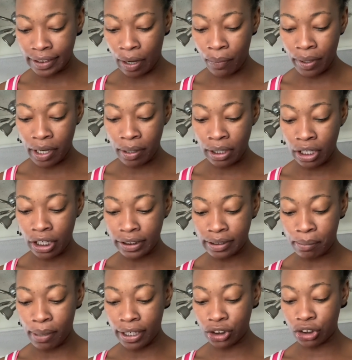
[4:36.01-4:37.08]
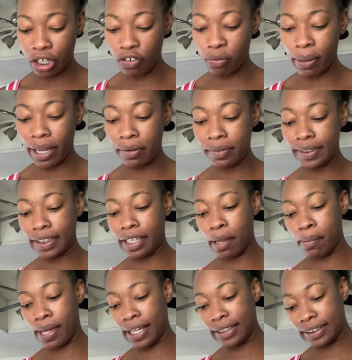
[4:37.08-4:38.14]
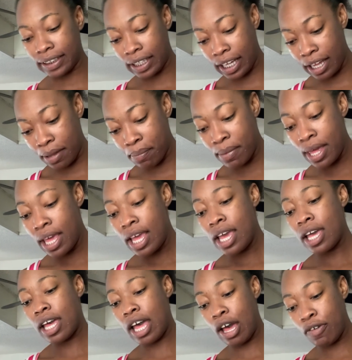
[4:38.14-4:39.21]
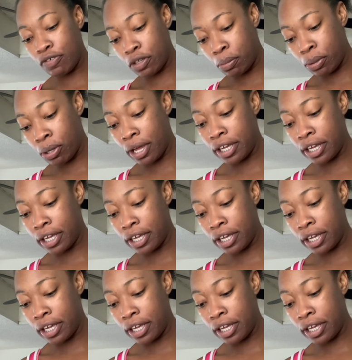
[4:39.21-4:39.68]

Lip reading: I went and looked and made sure everybody was in their bed asleep, comfortable.